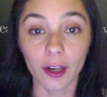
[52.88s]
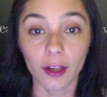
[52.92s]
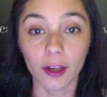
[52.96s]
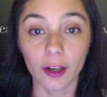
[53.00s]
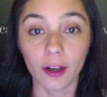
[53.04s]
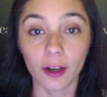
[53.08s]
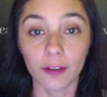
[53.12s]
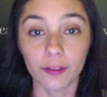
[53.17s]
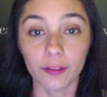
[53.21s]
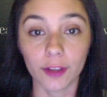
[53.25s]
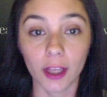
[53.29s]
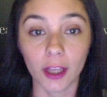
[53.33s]

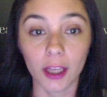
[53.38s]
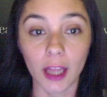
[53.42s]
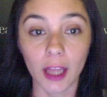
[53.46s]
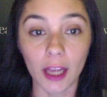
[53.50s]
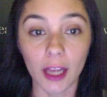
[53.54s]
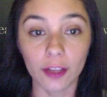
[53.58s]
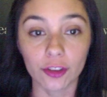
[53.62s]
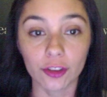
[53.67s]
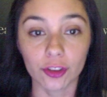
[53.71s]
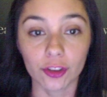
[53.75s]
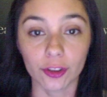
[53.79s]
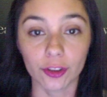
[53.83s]
of the
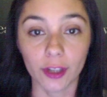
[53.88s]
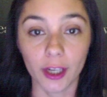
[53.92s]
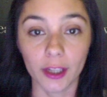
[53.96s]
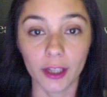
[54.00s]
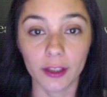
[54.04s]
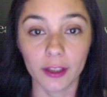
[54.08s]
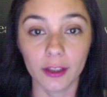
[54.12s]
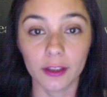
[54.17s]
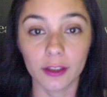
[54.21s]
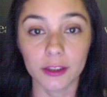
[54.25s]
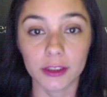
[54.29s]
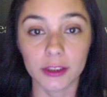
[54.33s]
electorate.
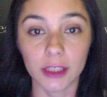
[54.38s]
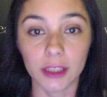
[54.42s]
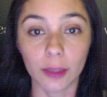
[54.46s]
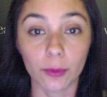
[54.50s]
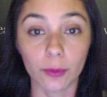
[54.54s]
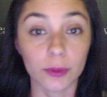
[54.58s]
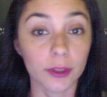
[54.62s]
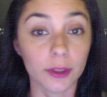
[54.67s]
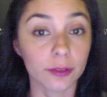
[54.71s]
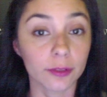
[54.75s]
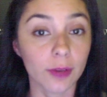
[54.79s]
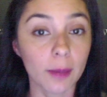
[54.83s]
They
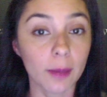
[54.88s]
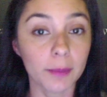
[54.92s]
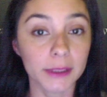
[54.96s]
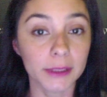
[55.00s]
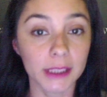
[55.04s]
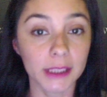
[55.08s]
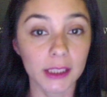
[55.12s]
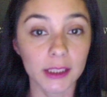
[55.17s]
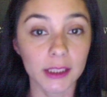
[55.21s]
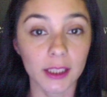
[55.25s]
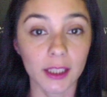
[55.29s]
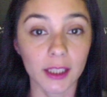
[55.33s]

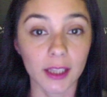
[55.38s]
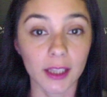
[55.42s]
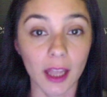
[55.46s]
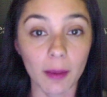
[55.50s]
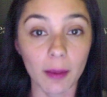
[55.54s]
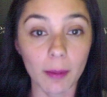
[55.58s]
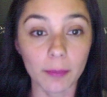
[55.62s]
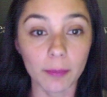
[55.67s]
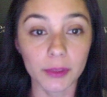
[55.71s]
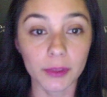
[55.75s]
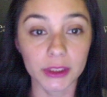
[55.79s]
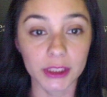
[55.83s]
represented
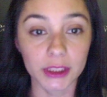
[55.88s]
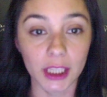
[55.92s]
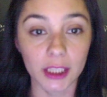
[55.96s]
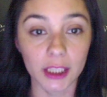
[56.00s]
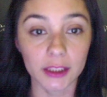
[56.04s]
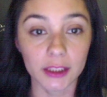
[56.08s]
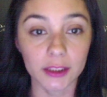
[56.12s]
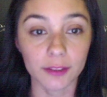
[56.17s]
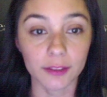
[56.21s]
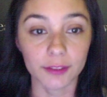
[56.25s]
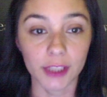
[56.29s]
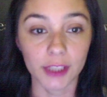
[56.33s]

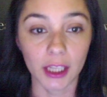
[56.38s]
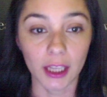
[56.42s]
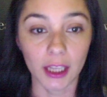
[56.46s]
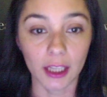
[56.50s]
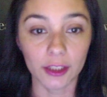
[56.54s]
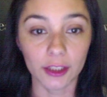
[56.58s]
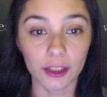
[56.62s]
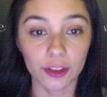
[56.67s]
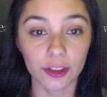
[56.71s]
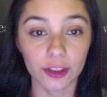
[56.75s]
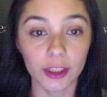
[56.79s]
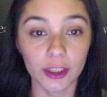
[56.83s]
11% of the
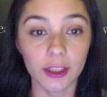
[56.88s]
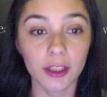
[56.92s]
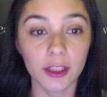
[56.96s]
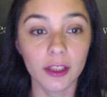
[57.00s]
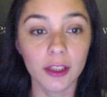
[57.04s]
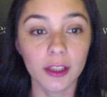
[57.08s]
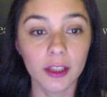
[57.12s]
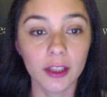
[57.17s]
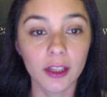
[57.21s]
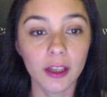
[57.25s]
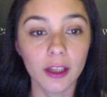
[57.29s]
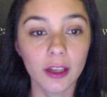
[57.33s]
electorate.
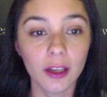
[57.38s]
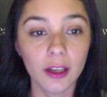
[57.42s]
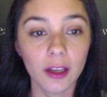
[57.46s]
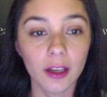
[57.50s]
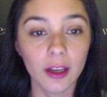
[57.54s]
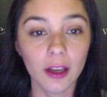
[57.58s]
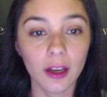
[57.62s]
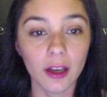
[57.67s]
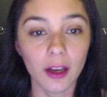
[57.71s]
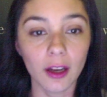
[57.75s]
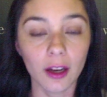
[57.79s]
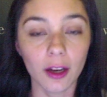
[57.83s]

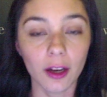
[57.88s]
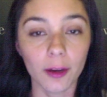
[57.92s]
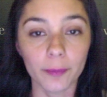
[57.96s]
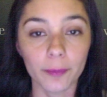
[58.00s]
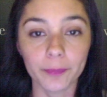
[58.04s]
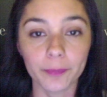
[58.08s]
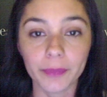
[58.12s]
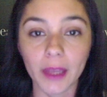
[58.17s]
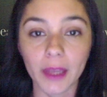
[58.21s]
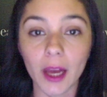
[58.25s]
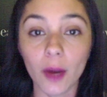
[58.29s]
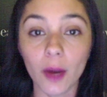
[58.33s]

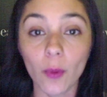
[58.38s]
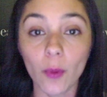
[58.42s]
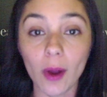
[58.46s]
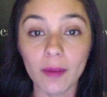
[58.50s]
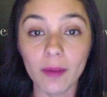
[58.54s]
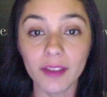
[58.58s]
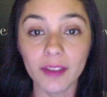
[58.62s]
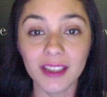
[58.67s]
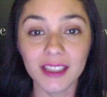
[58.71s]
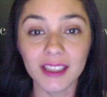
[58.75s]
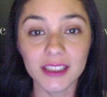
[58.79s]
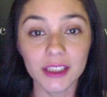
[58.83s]

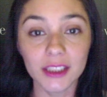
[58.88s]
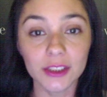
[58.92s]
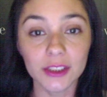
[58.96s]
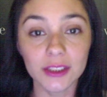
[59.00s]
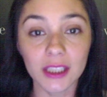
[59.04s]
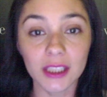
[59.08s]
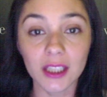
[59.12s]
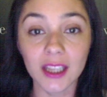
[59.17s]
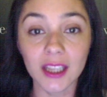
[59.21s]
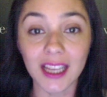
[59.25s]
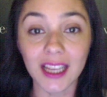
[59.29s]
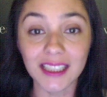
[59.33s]
However, Latinos
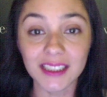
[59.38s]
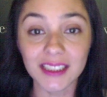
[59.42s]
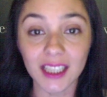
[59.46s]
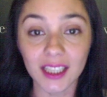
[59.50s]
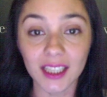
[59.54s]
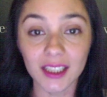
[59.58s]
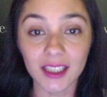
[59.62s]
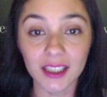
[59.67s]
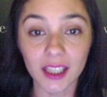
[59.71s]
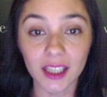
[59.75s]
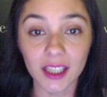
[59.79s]
are less likely than